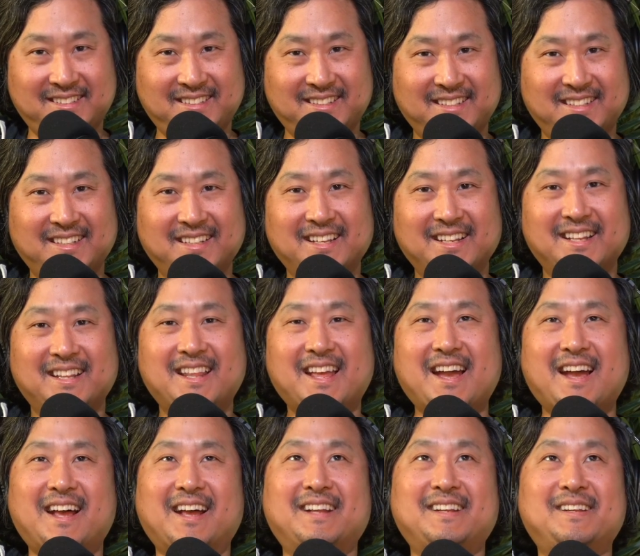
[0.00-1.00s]

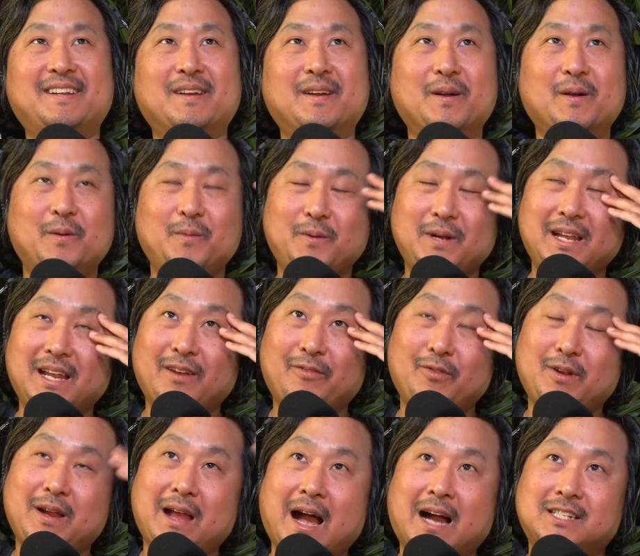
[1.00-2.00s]
That if
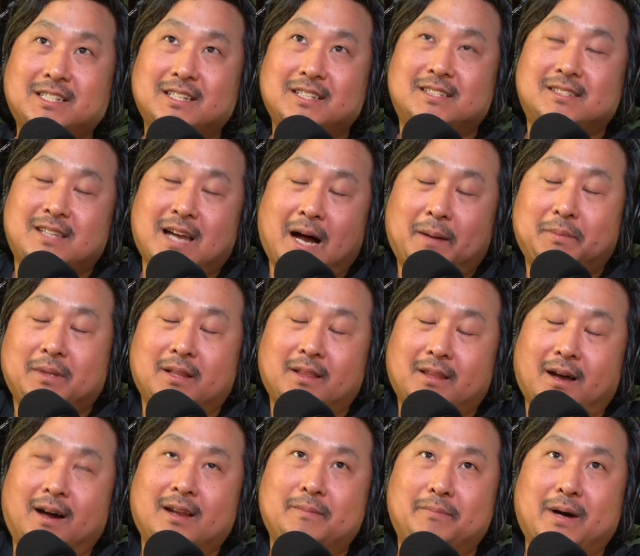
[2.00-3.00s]
we actually stopped and
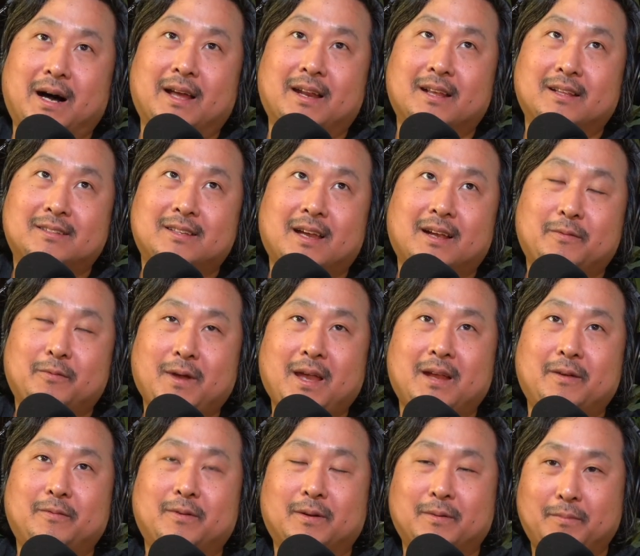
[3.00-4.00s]
thought about it, it's like,
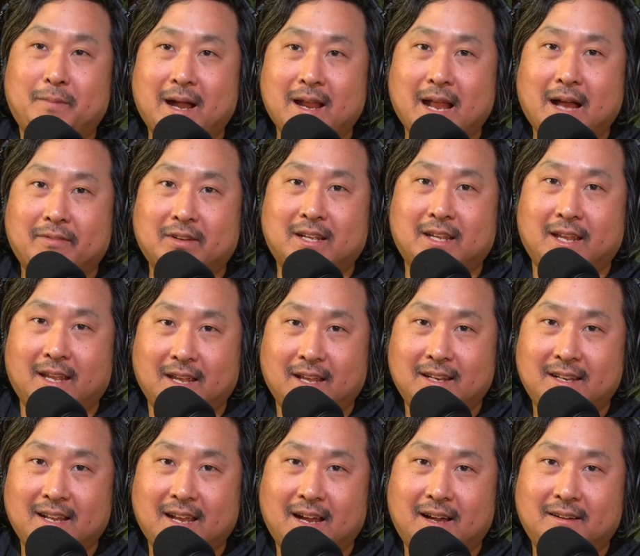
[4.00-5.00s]
wait, we might have a kid
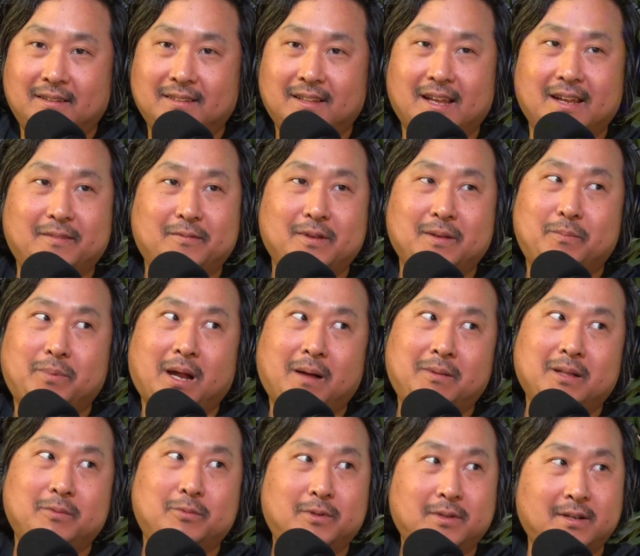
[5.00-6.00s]
now. Like we
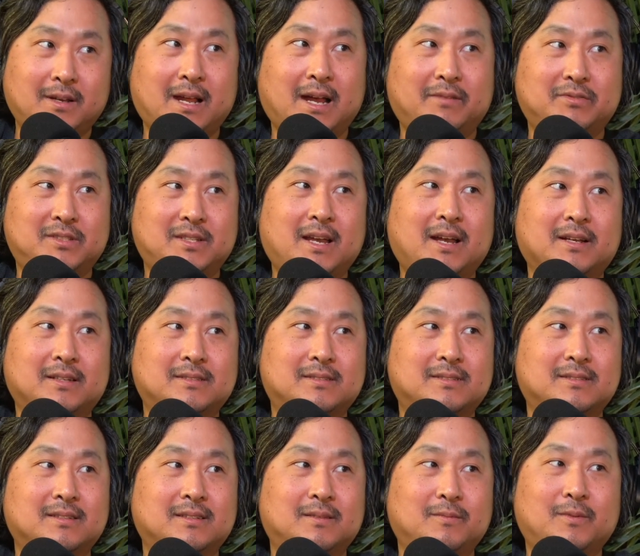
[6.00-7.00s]
probably wouldn't have
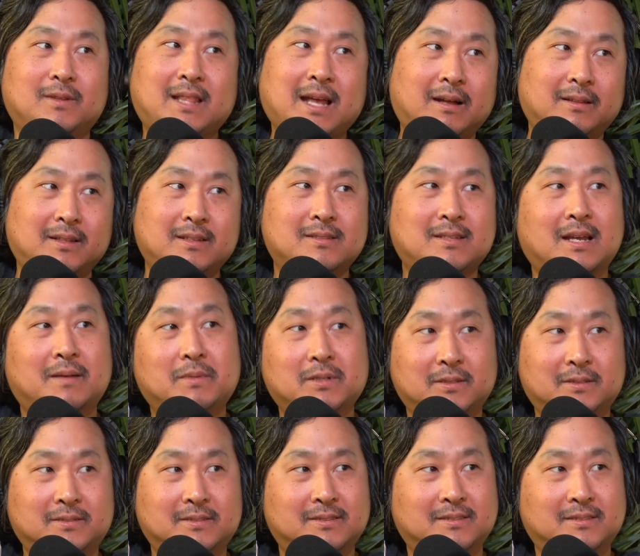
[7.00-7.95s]
sex without these chemicals.